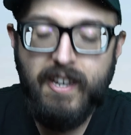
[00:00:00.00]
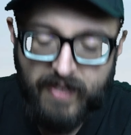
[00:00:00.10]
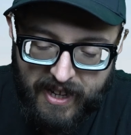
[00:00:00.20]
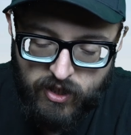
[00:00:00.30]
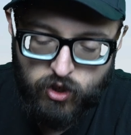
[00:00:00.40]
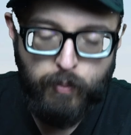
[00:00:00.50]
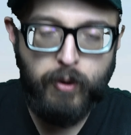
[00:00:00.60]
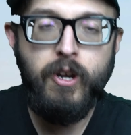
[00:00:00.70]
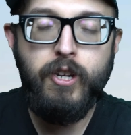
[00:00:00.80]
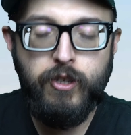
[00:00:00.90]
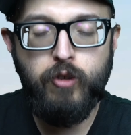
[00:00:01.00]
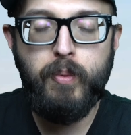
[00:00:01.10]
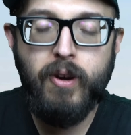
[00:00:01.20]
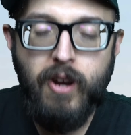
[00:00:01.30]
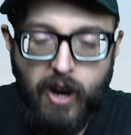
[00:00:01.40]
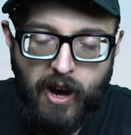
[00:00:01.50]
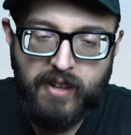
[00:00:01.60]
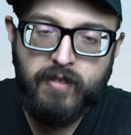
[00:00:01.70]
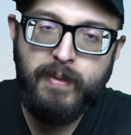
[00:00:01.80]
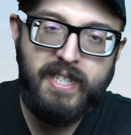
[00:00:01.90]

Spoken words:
that's super duper awesome.